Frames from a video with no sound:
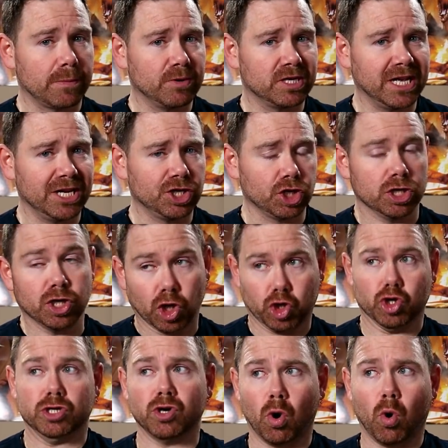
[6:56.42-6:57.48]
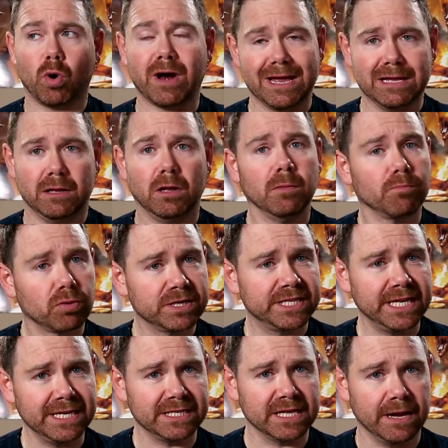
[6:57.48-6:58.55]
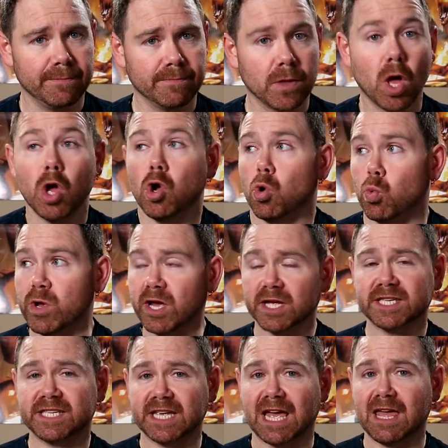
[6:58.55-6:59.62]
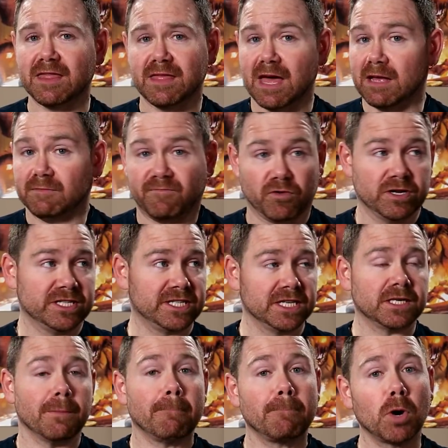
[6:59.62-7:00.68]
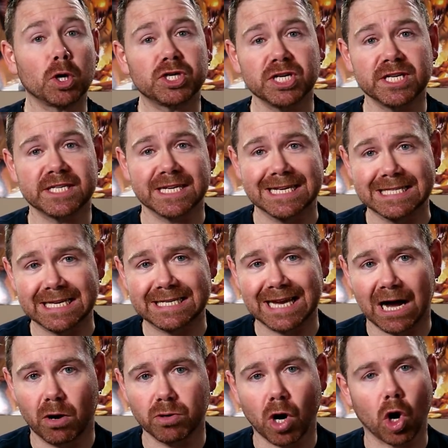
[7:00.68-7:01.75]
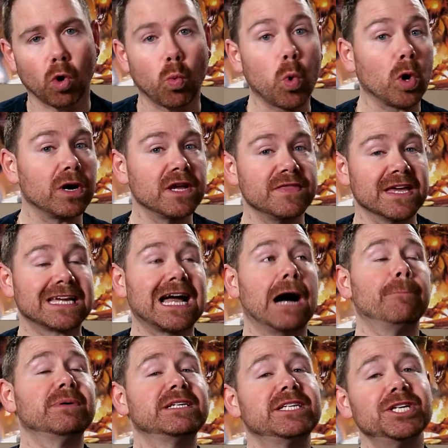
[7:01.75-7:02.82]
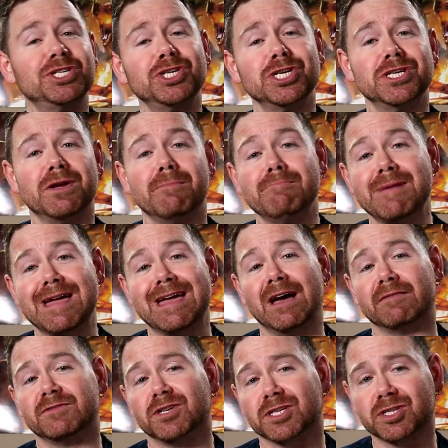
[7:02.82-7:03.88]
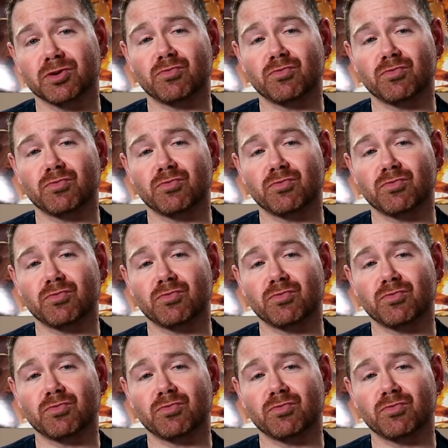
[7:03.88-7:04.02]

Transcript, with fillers: reputation, good or ill, precedes them. We could say that, for instance, merchants in the town are worried that competition may have just